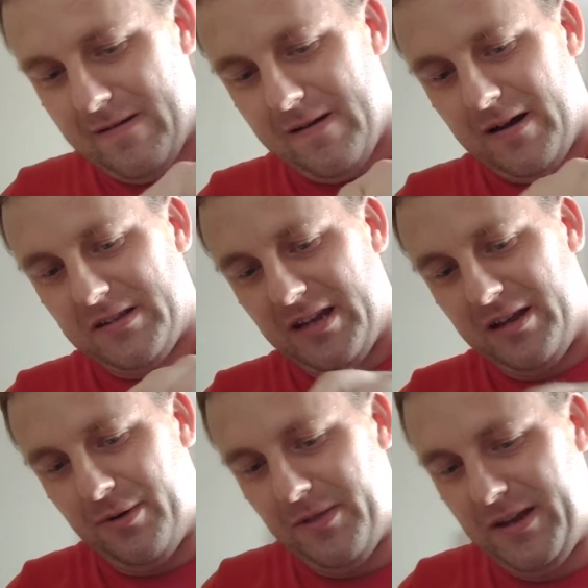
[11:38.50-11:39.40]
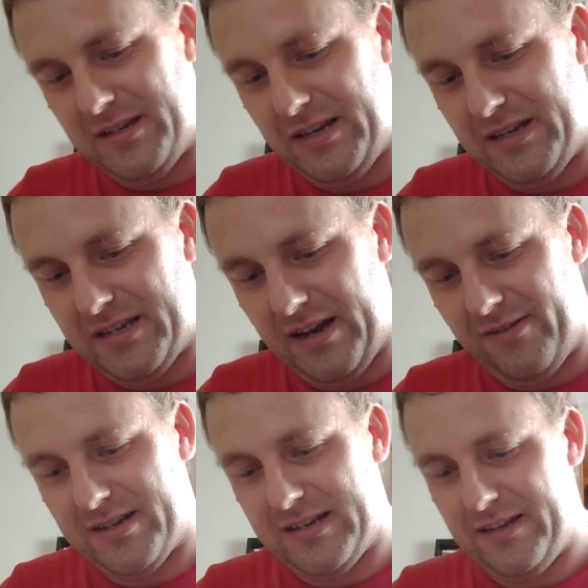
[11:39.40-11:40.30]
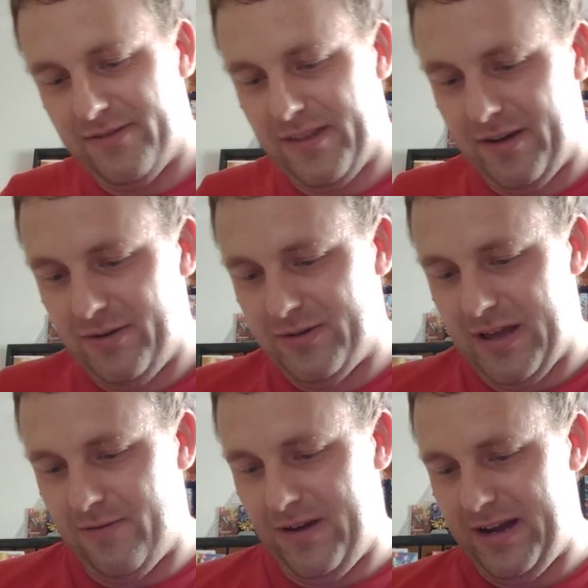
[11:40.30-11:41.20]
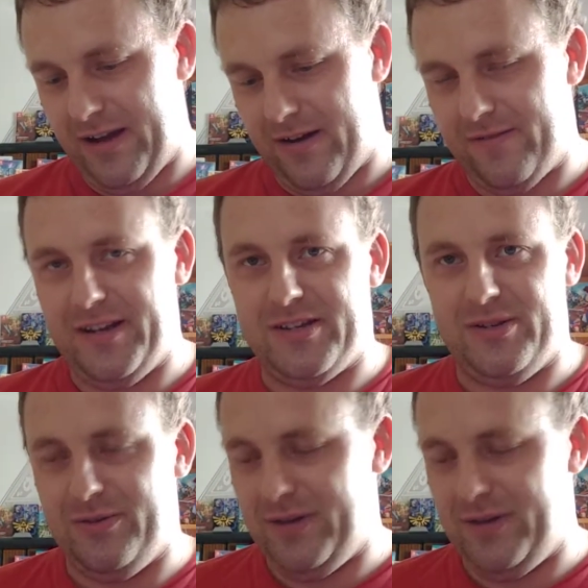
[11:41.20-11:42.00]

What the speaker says: I'll tell you what, this is seriously for those that really are into,